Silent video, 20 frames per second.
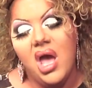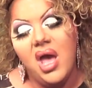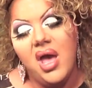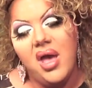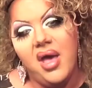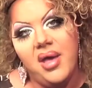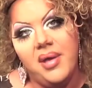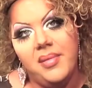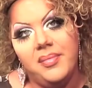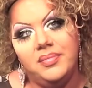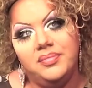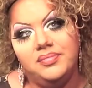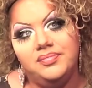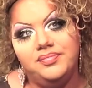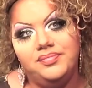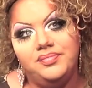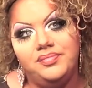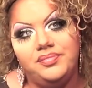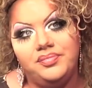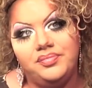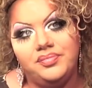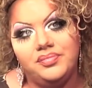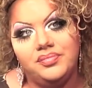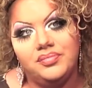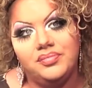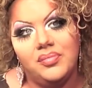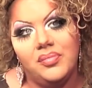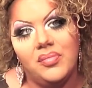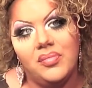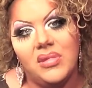
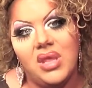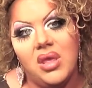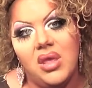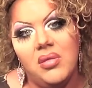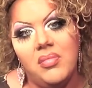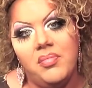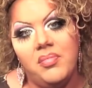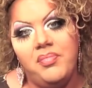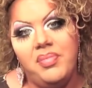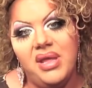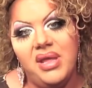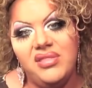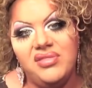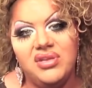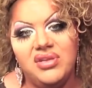But